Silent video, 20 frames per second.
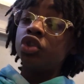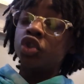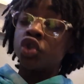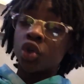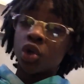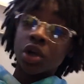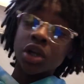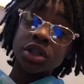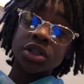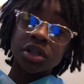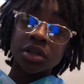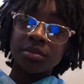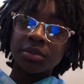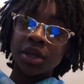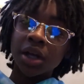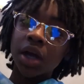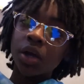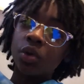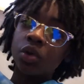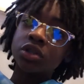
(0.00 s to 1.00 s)
Georgia,
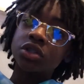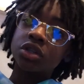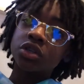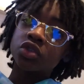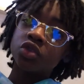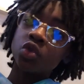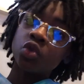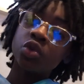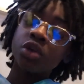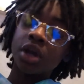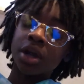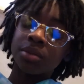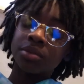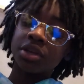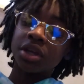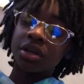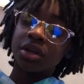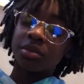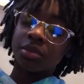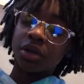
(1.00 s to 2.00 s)
but not going to the school there. I'm
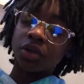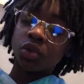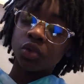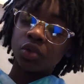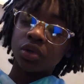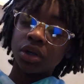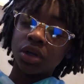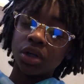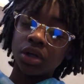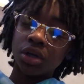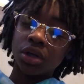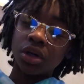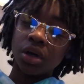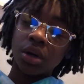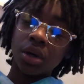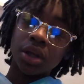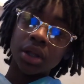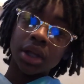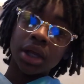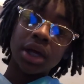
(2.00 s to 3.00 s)
thinking about doing
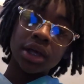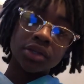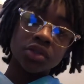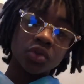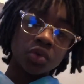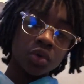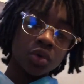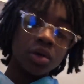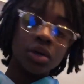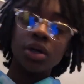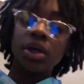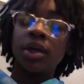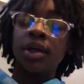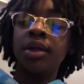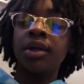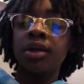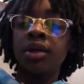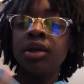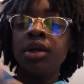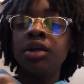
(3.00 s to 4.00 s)
uh, online school
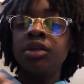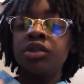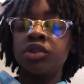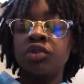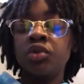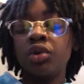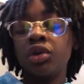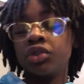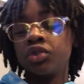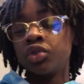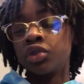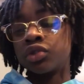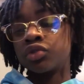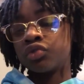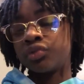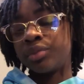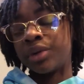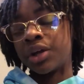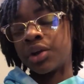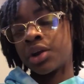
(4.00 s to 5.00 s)
and just going to Georgia
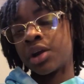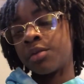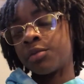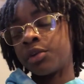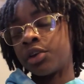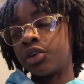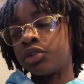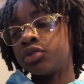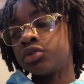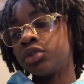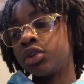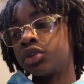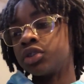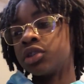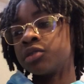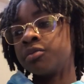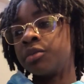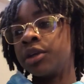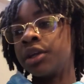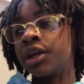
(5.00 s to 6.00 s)
with my grandparents. You know,
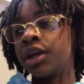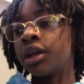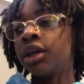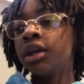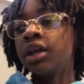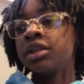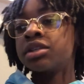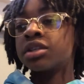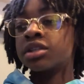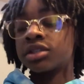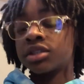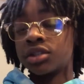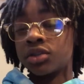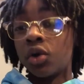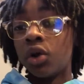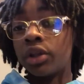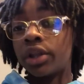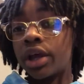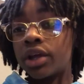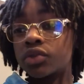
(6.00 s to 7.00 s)
just be there. Since it's
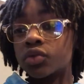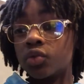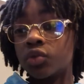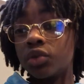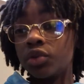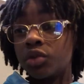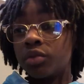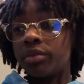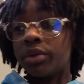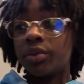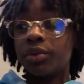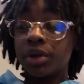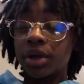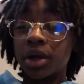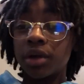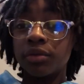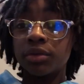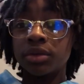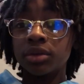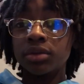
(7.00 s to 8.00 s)
online school, you could be
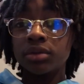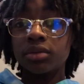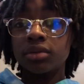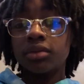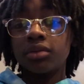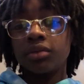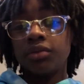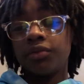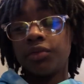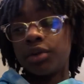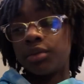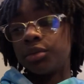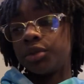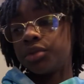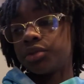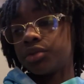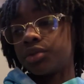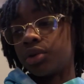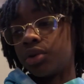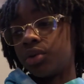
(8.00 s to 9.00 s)
wherever. You feel me?
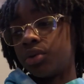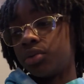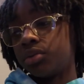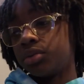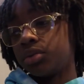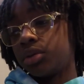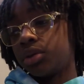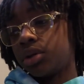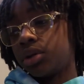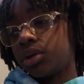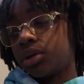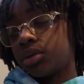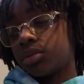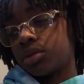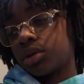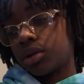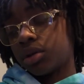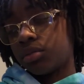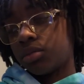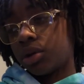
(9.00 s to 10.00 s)
So I'm
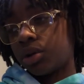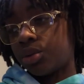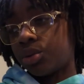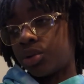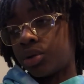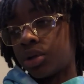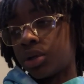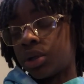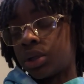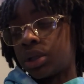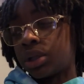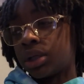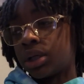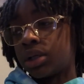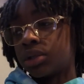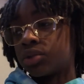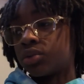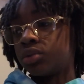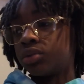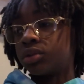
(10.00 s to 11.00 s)
thinking about going on
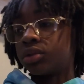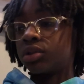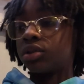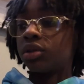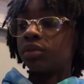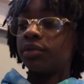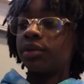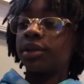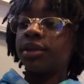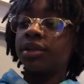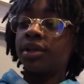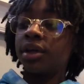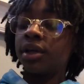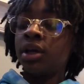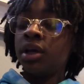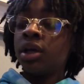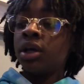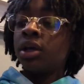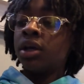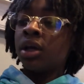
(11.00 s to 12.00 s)
online school and stuff like that.
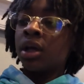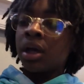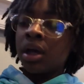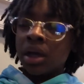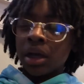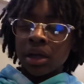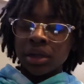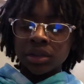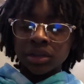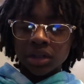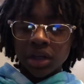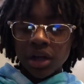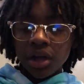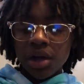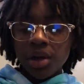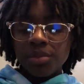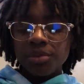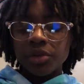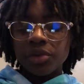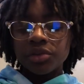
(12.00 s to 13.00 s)
Should I
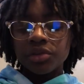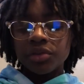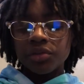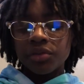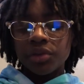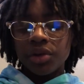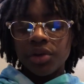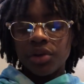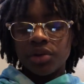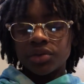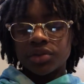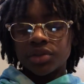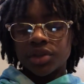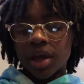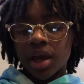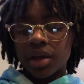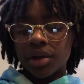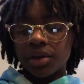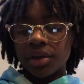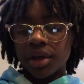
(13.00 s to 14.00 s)
upload this video on
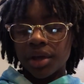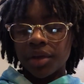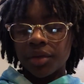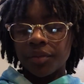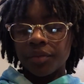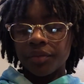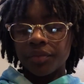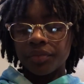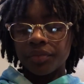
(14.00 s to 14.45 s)
Saturday?